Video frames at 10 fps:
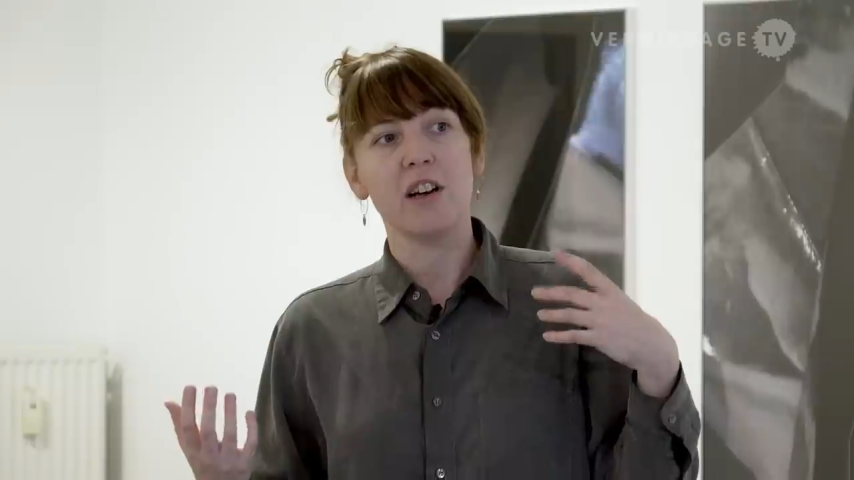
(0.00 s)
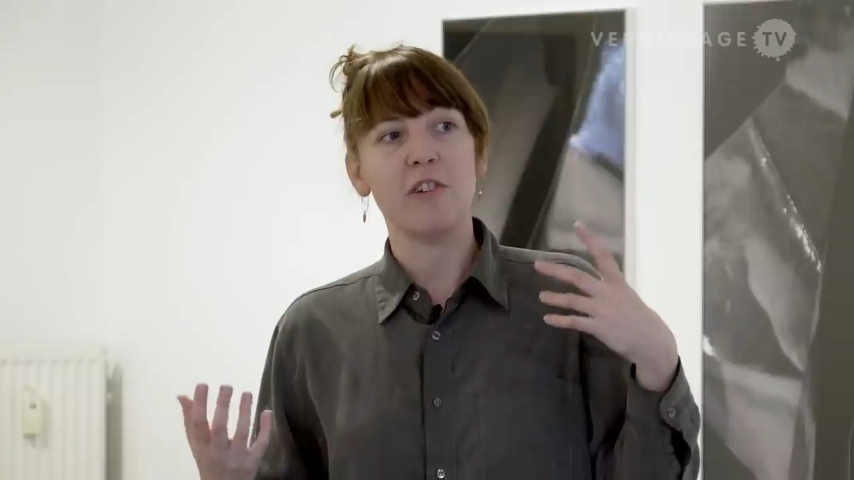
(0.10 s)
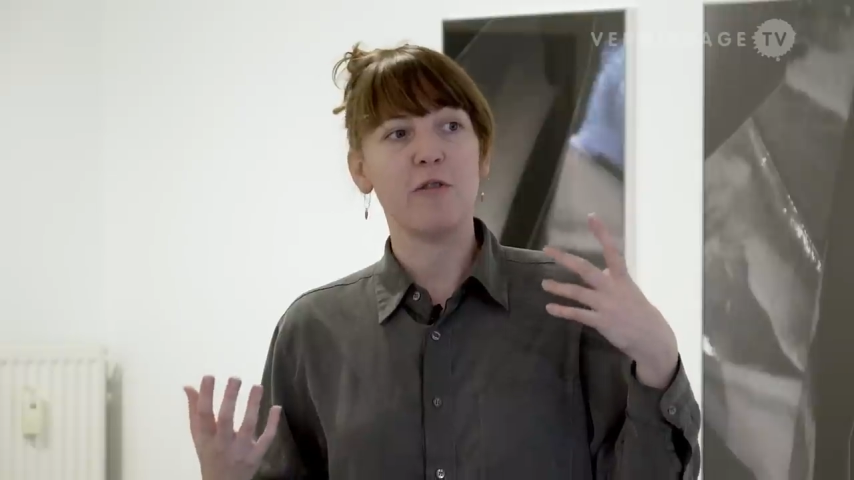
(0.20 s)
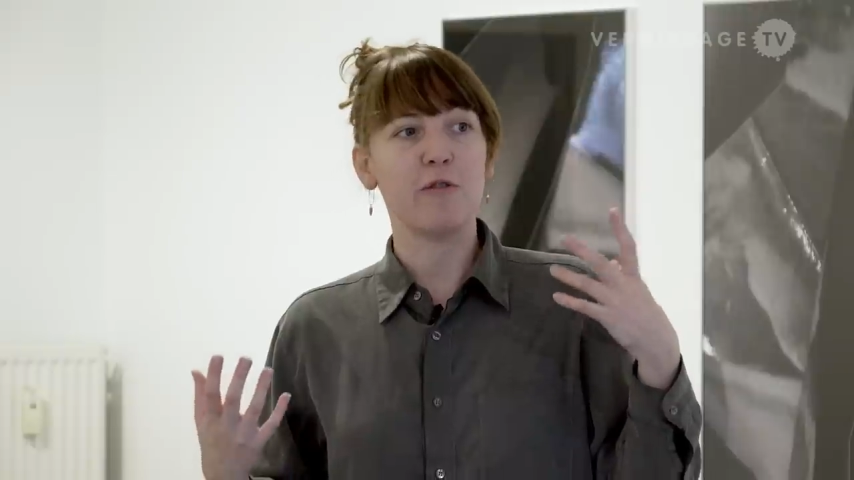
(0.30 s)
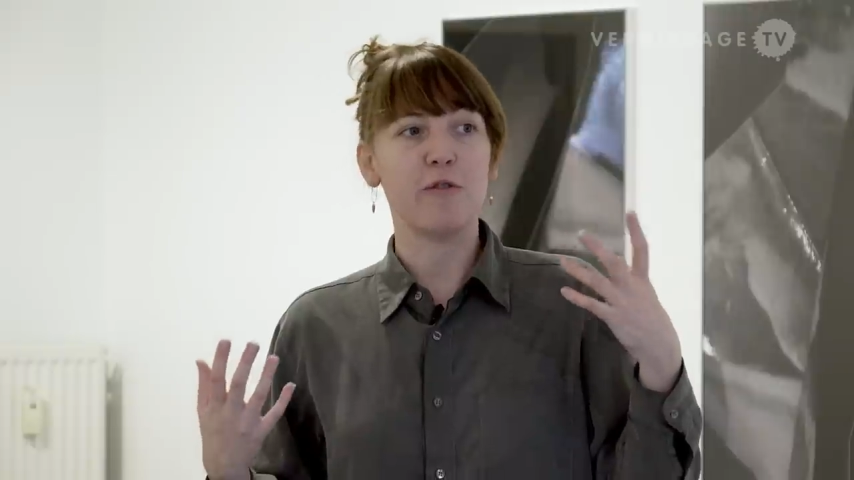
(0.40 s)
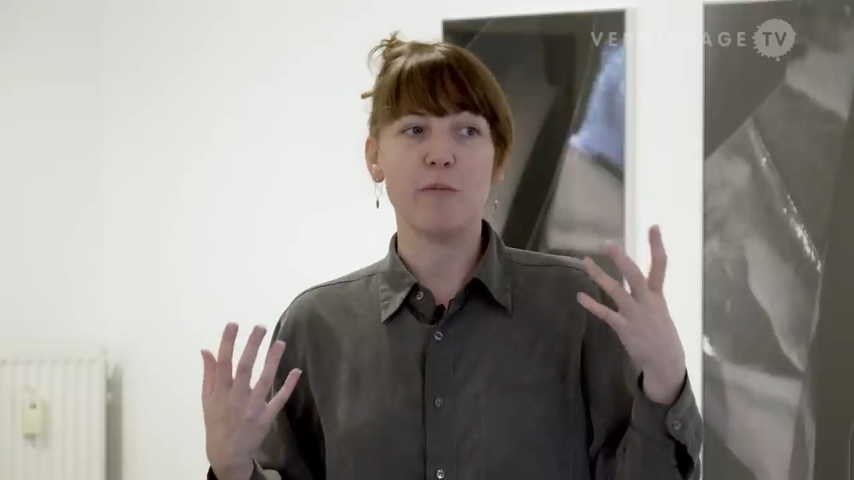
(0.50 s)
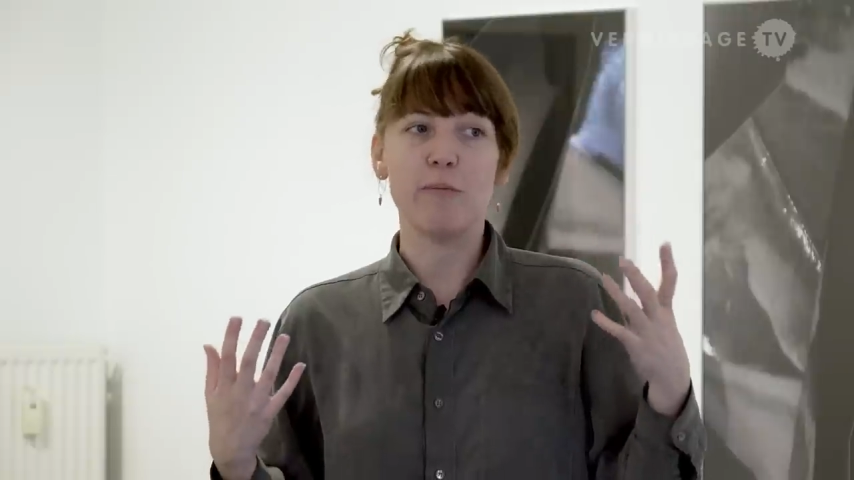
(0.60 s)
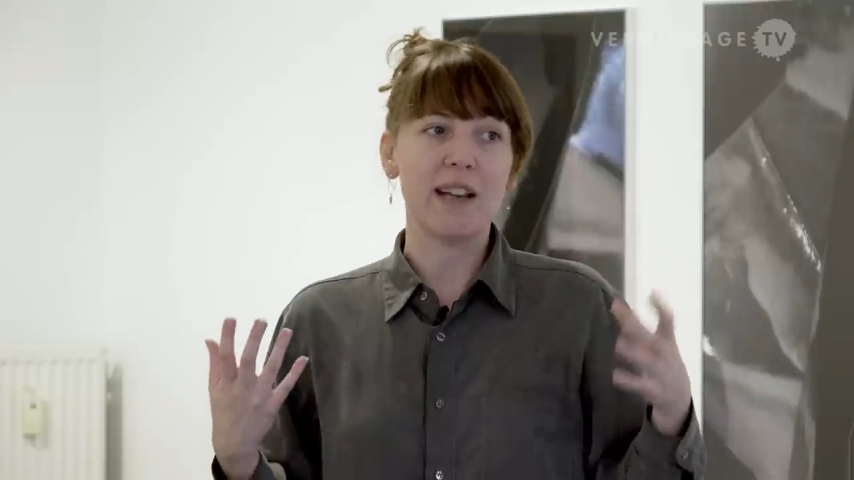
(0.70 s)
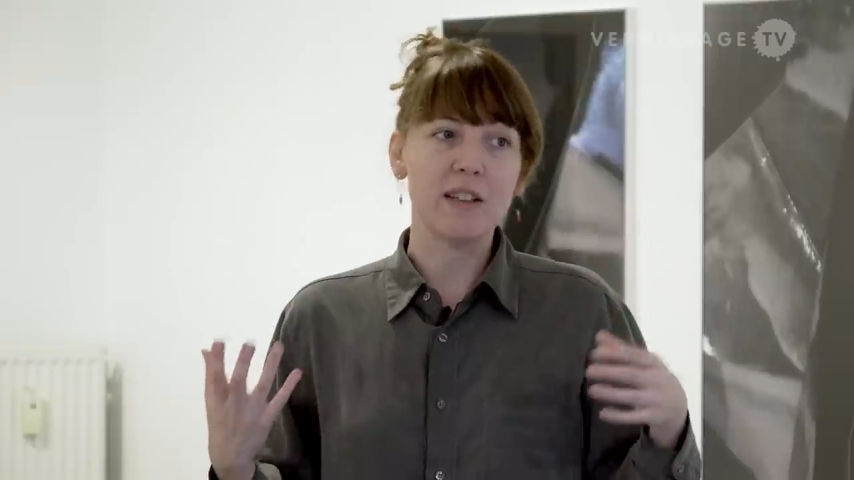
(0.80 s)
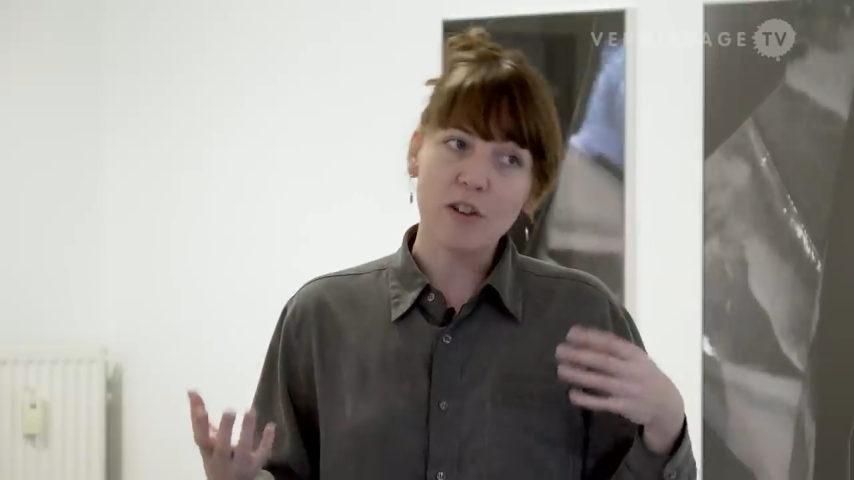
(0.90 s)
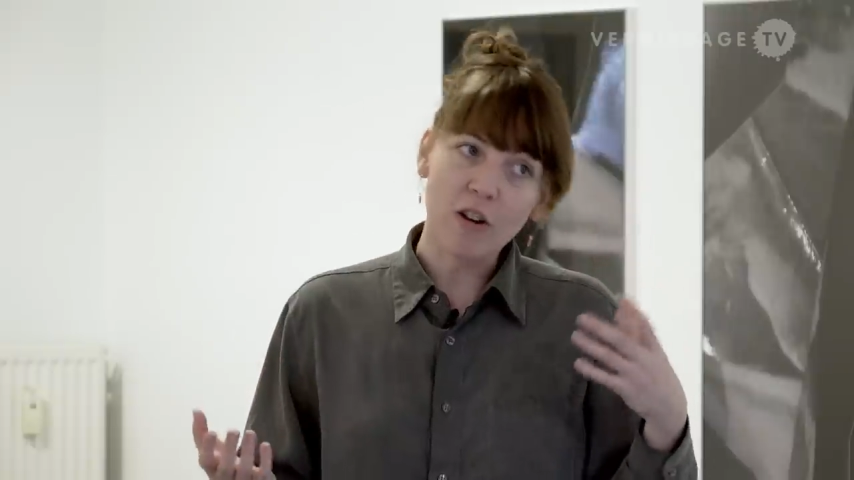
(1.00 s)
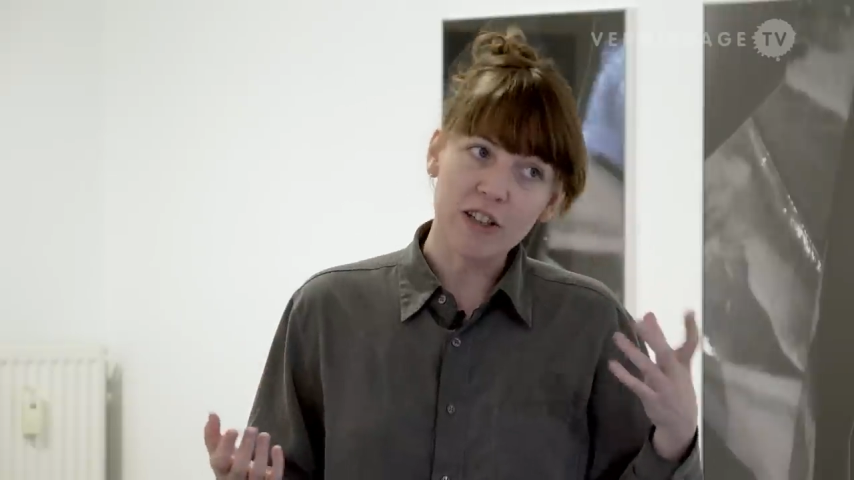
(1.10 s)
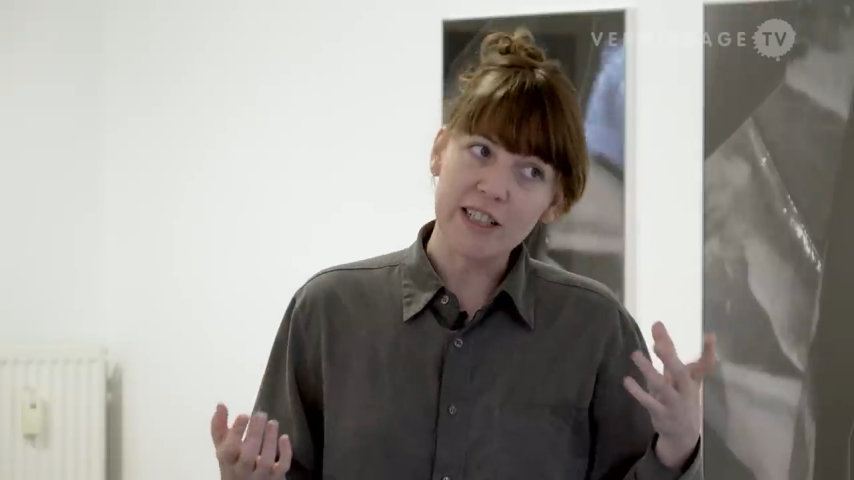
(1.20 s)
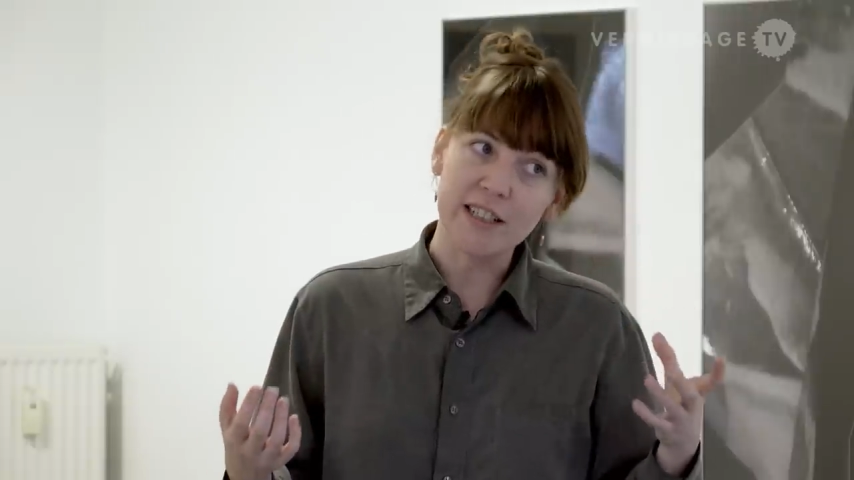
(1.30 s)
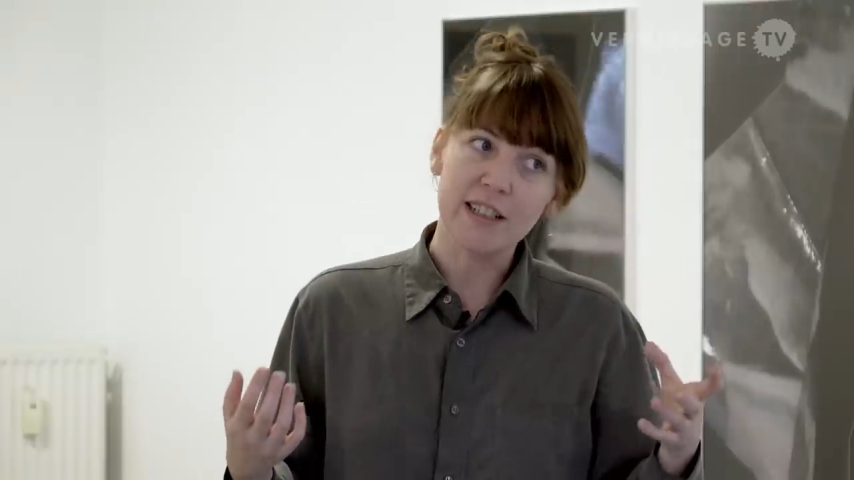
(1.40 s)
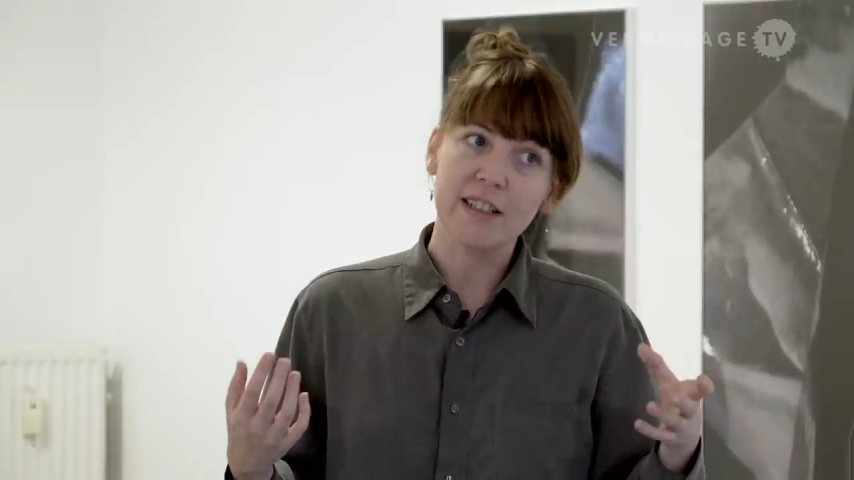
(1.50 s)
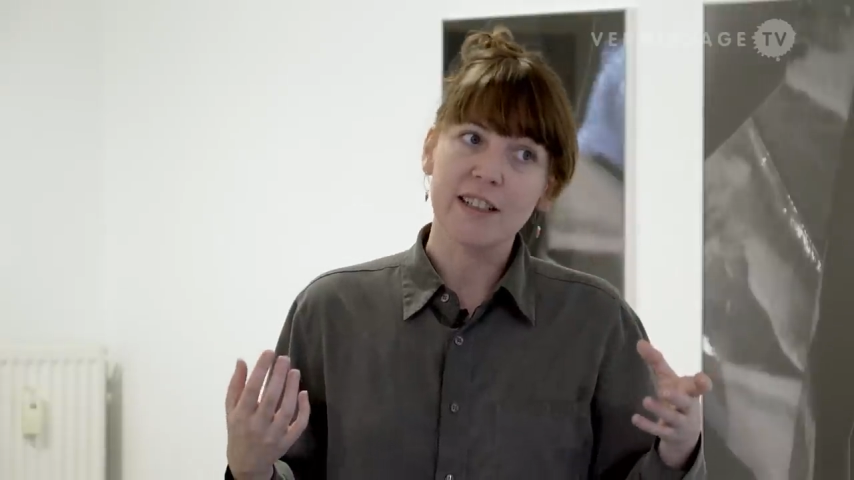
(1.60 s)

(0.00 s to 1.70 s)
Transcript: of melancholy,